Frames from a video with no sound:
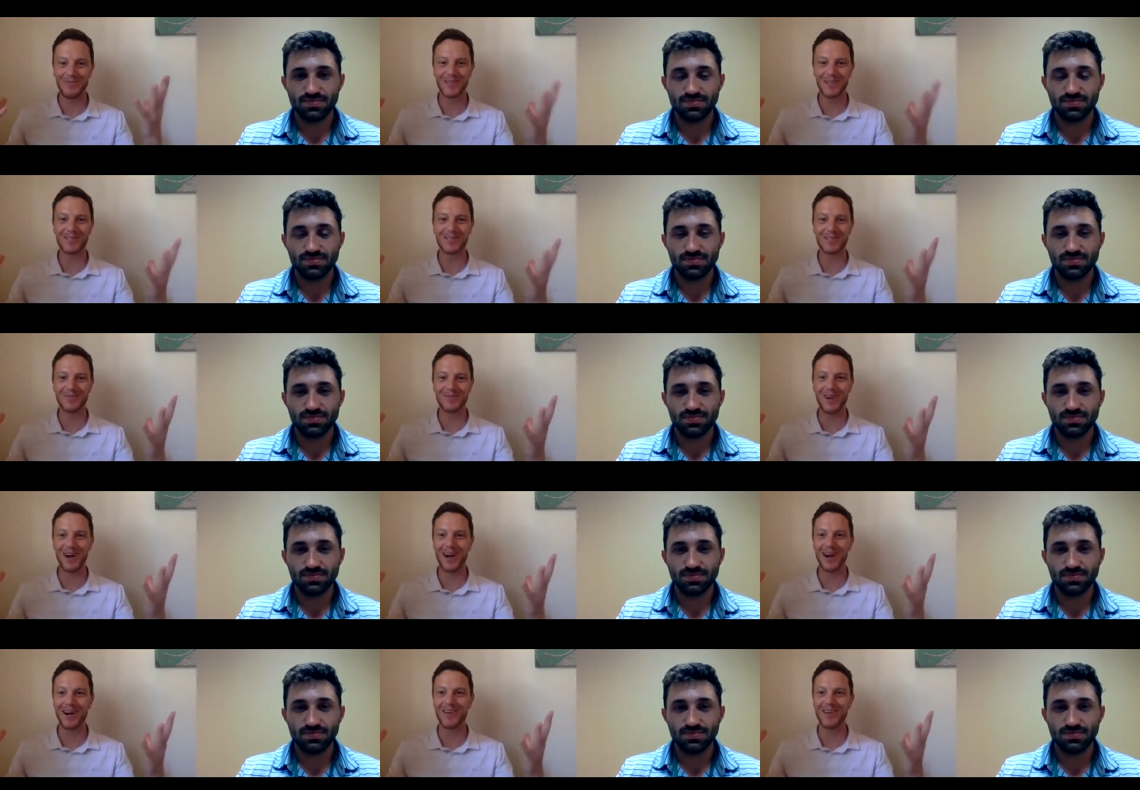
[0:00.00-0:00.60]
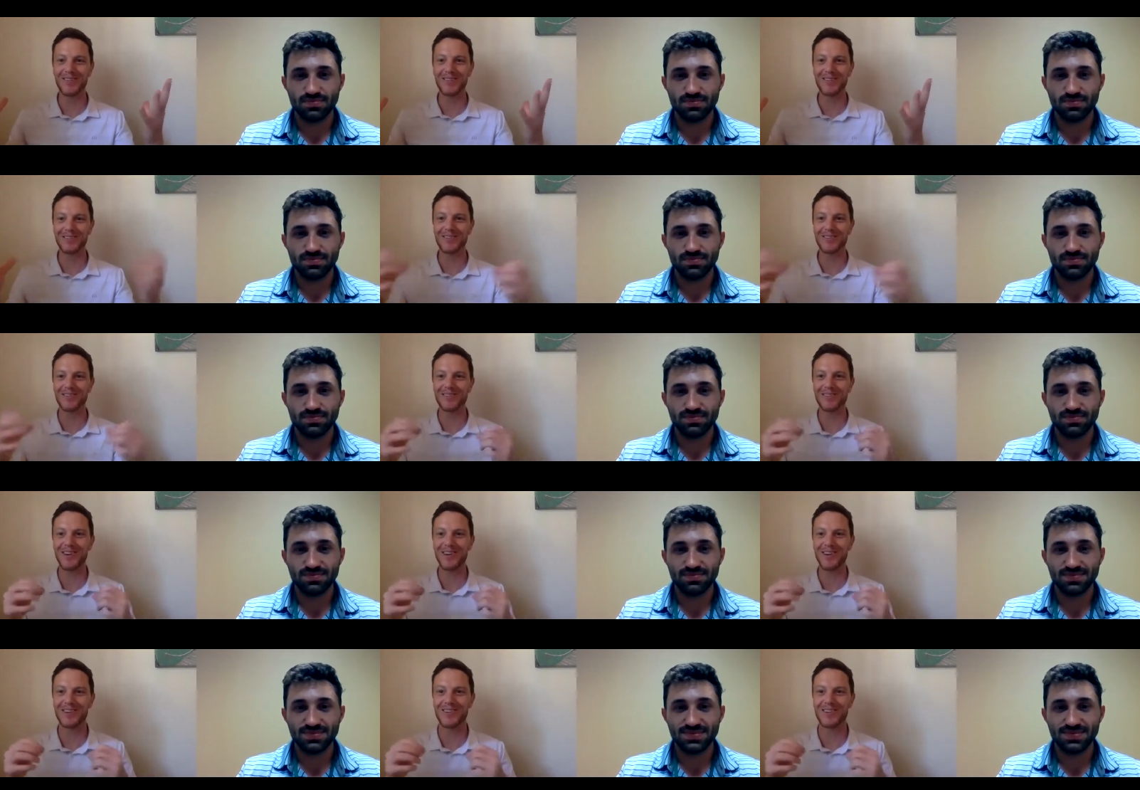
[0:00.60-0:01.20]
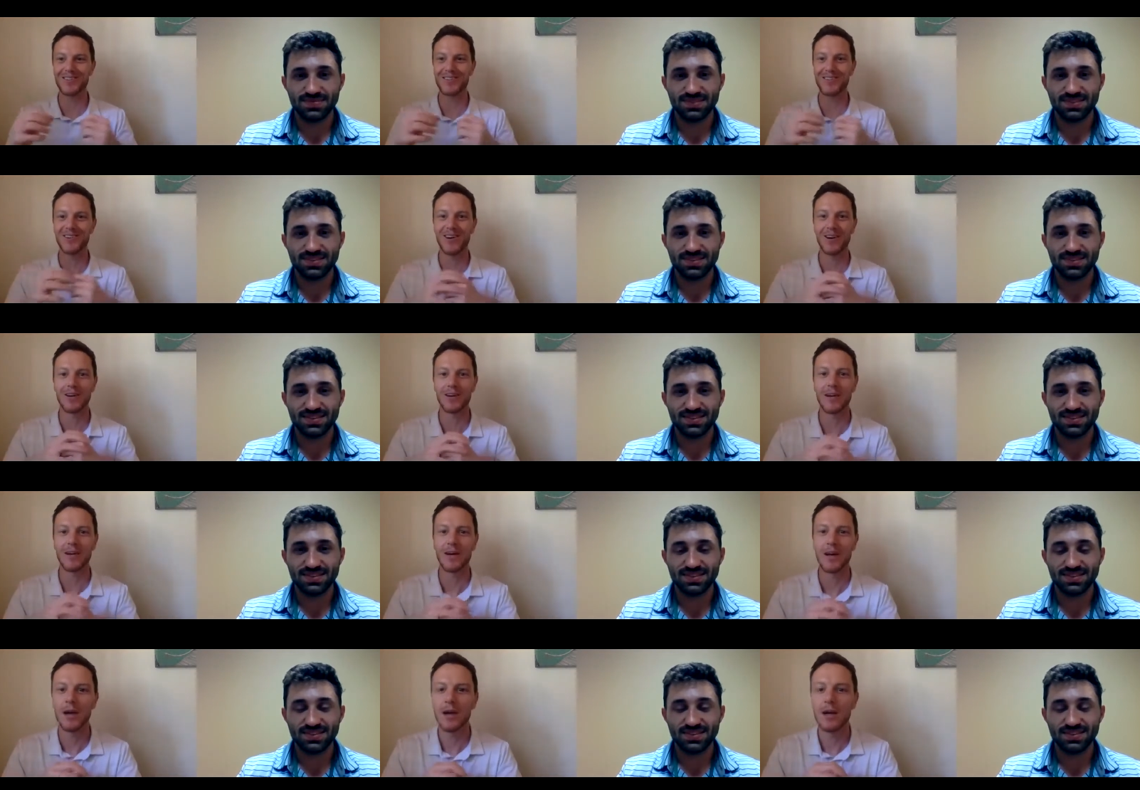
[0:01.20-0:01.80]
Speaker 1: big smile. There's a lot going
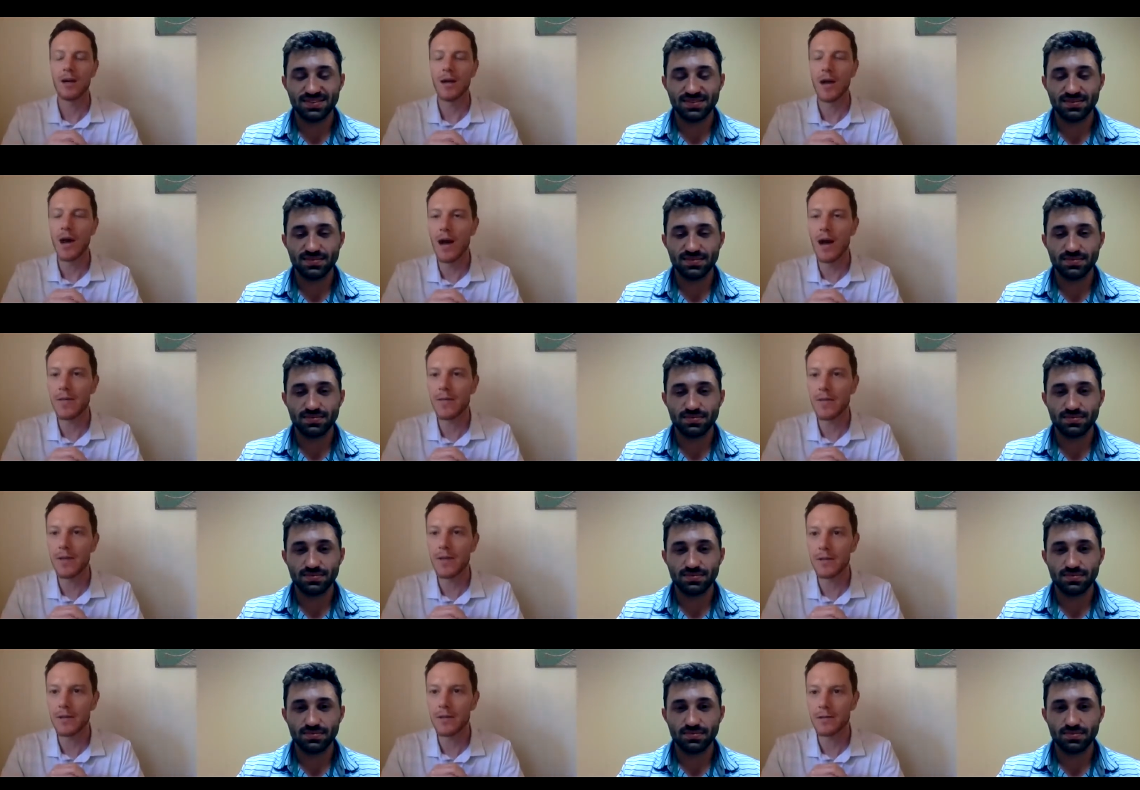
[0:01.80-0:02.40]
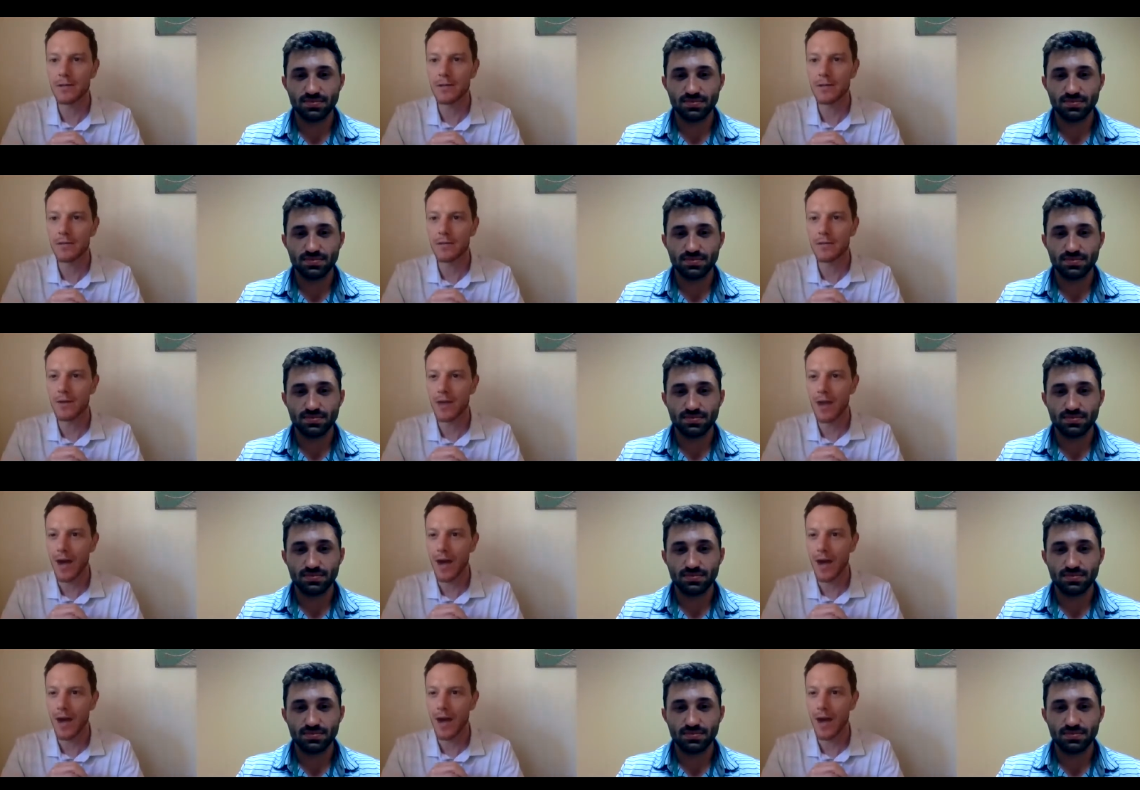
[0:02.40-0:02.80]
on. And then